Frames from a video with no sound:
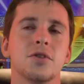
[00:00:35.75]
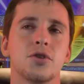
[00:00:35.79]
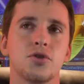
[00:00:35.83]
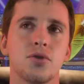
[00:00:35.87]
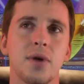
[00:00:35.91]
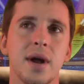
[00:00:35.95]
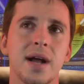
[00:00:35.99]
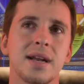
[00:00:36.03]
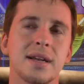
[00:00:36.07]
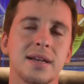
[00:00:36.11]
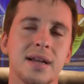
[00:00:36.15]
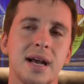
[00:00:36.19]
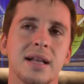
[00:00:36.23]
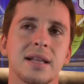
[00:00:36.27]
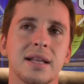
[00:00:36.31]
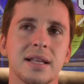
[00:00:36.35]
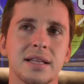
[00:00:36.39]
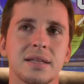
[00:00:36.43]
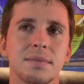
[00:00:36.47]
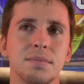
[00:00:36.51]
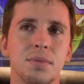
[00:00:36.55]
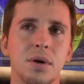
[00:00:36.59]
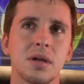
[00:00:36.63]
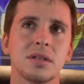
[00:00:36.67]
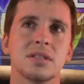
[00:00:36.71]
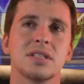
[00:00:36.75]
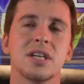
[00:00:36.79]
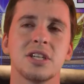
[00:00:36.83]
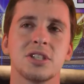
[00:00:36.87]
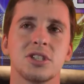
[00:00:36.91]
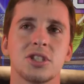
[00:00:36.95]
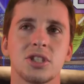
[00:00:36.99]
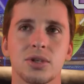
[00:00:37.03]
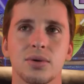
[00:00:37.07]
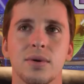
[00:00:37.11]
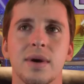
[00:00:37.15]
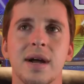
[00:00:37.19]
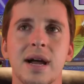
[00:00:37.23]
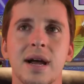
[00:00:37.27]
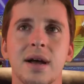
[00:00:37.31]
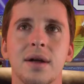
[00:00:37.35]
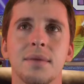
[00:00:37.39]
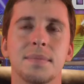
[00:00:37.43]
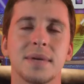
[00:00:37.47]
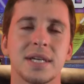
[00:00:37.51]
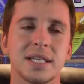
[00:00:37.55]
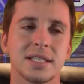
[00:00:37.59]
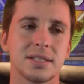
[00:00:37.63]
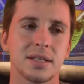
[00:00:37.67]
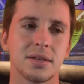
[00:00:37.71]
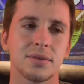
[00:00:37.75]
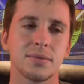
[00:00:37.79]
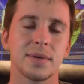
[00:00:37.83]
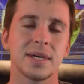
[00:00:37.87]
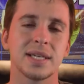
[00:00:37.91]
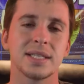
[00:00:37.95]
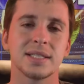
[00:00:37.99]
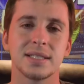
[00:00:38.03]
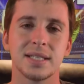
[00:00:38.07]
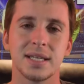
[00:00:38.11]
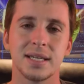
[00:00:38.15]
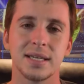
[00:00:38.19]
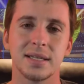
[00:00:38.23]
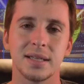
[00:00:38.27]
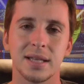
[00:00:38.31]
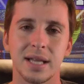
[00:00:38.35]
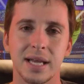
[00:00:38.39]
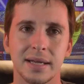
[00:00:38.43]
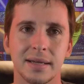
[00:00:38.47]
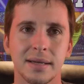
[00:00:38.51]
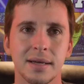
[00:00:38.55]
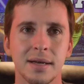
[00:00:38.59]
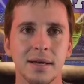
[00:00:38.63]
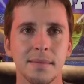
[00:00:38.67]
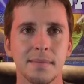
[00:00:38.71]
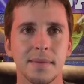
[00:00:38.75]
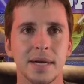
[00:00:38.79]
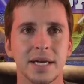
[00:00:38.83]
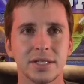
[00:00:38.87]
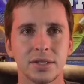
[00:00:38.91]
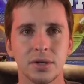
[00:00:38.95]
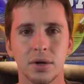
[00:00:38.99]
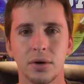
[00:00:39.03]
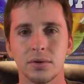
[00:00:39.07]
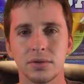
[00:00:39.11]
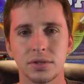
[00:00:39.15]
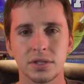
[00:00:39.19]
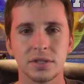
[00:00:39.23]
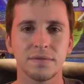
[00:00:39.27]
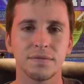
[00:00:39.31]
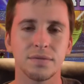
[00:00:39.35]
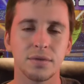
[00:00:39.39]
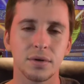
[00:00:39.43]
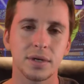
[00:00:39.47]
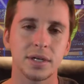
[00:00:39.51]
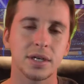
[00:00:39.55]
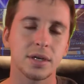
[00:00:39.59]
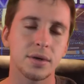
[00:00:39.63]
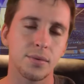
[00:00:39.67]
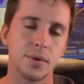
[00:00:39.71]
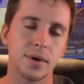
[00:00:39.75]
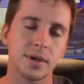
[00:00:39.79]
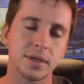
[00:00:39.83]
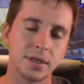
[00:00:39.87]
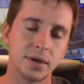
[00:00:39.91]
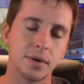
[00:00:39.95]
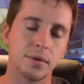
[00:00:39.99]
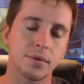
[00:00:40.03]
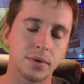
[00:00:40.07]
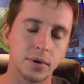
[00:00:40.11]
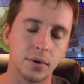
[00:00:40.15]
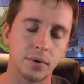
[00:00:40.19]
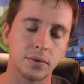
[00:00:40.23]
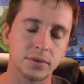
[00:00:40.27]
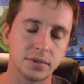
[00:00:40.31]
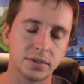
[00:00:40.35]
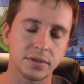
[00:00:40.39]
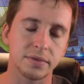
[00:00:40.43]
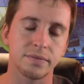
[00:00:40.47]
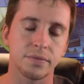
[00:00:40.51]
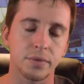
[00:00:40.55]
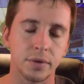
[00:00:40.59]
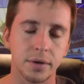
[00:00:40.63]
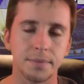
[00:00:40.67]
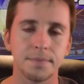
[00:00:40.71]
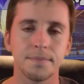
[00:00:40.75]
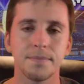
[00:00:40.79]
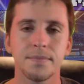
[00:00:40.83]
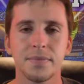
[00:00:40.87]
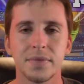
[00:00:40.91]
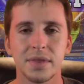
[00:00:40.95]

try to not let the ball touch the ground because otherwise then it like makes holes in the floor and you don't want to go in the holes in the floor.